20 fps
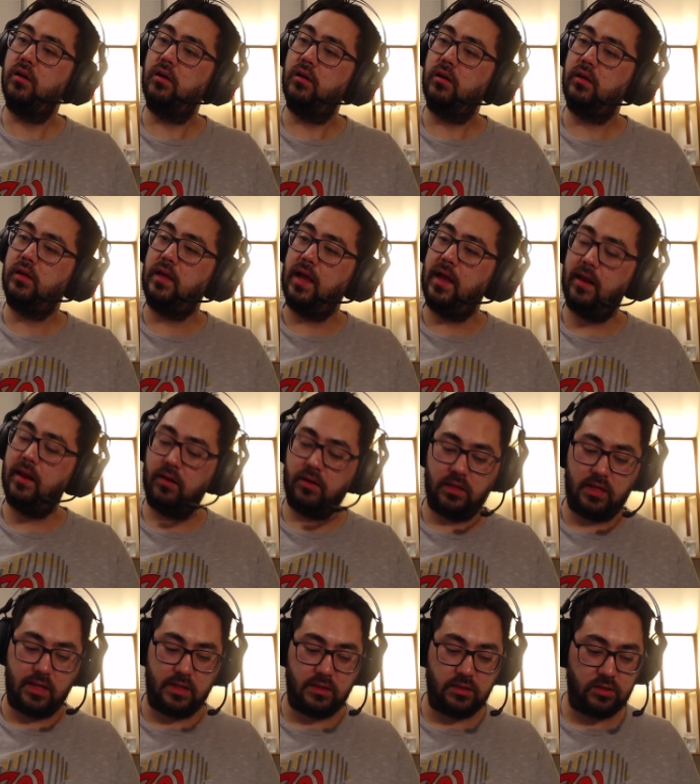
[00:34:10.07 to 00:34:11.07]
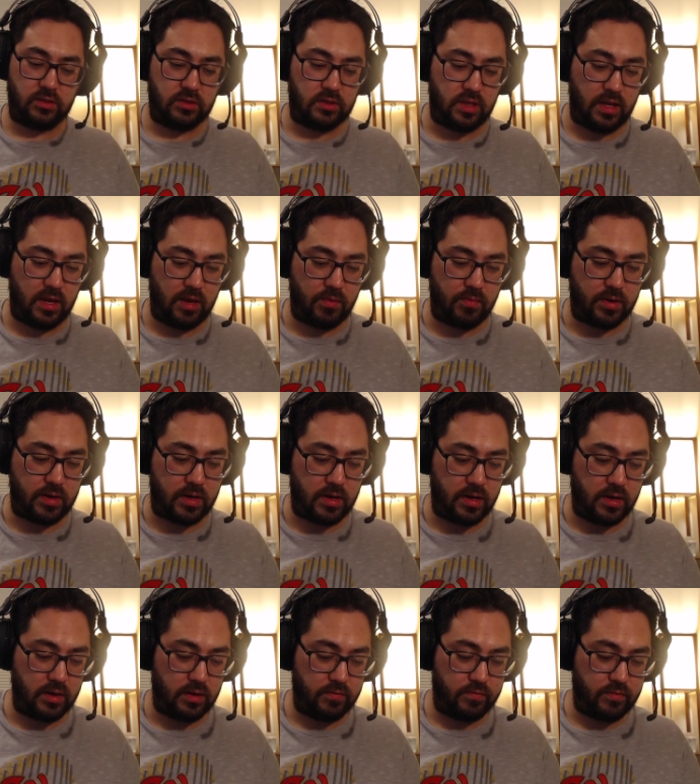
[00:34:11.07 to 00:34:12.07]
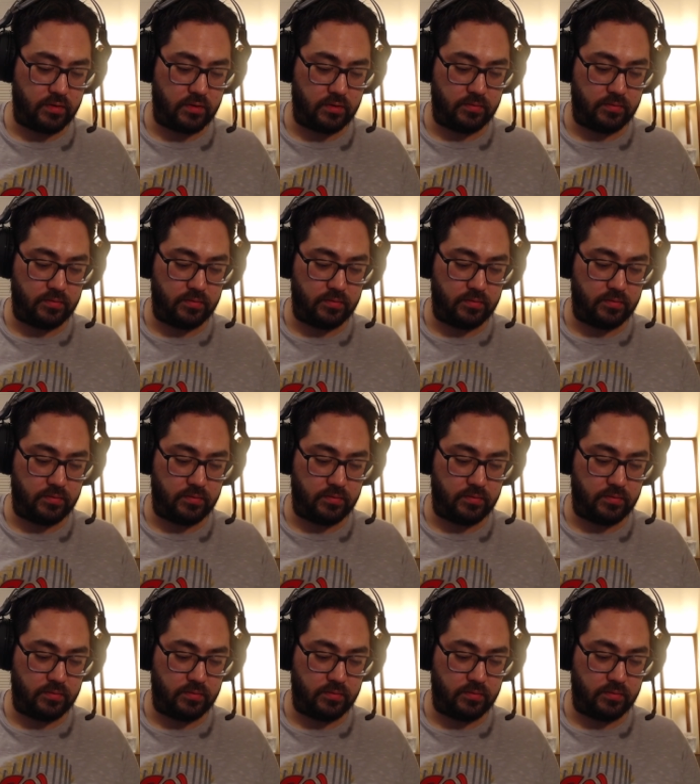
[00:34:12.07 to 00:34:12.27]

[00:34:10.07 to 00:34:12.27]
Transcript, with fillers: Again, doesn't say what kind of